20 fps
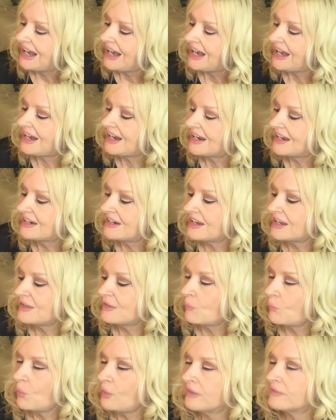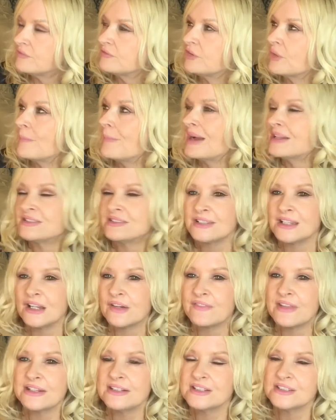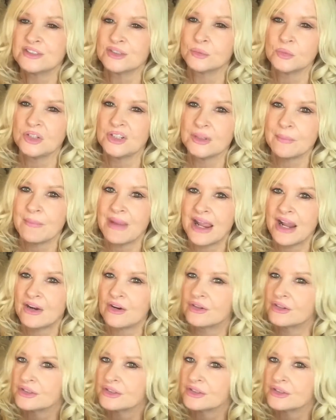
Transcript: And for myself, that doesn't really matter,